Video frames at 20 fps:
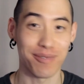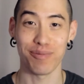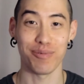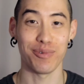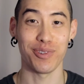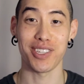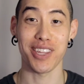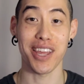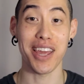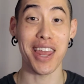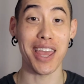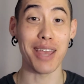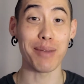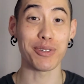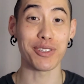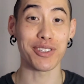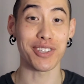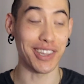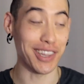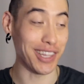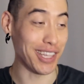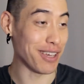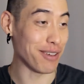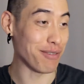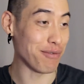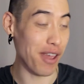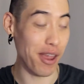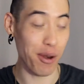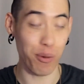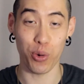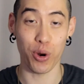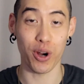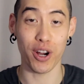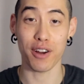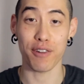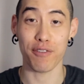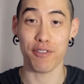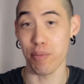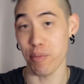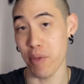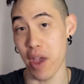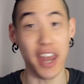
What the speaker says: was then able to live and work from